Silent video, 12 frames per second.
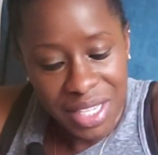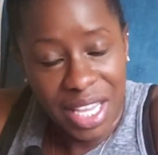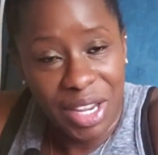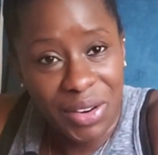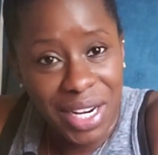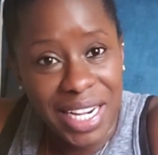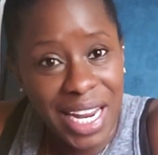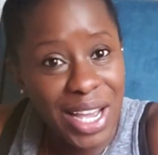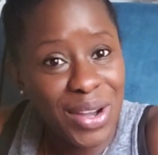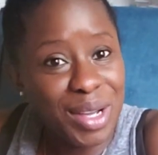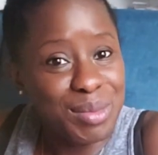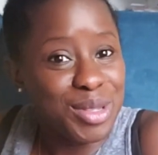Like right
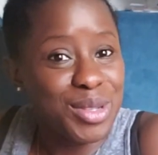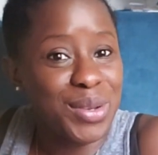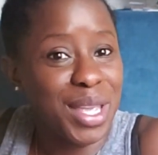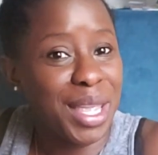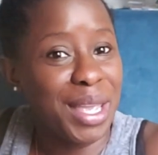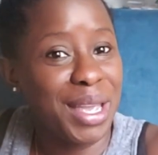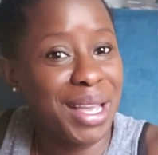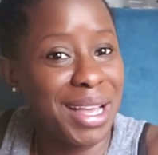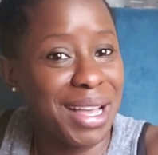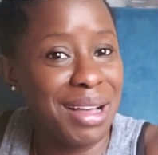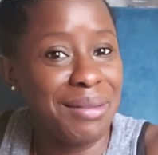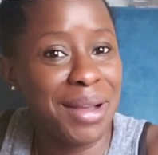now, I'm doing
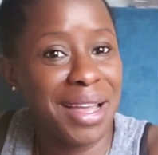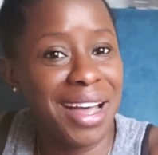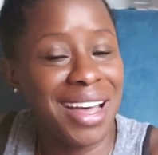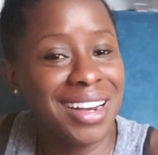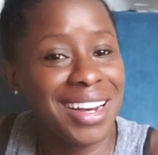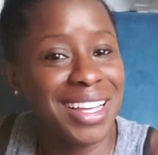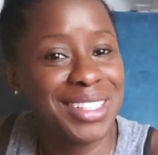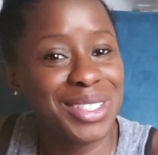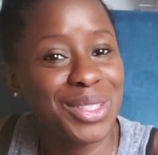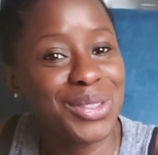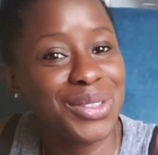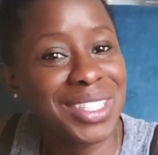my online
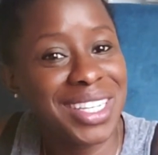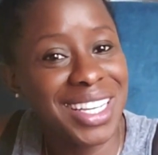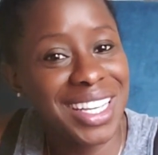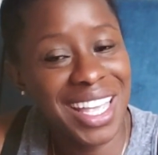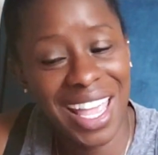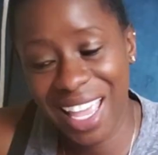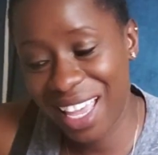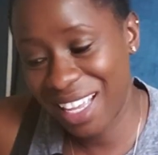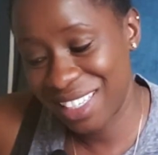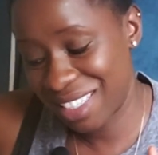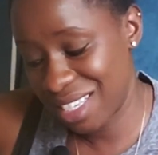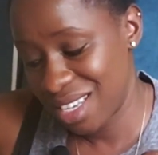schooling,
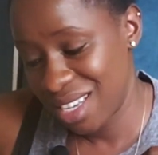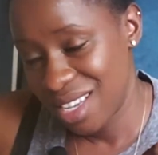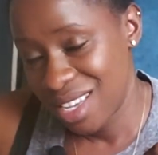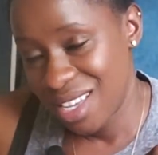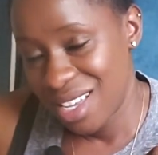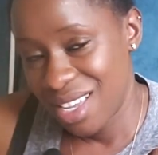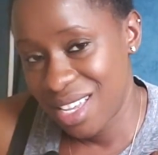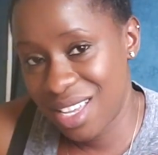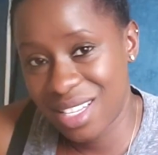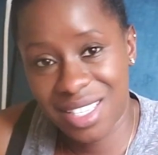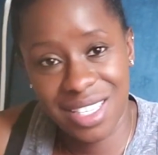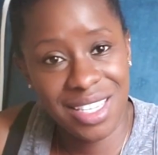and
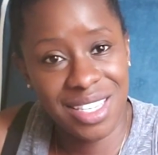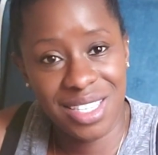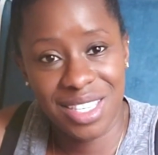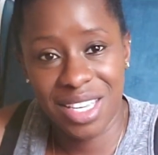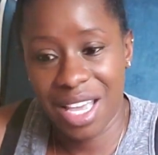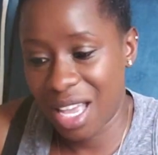it's easy.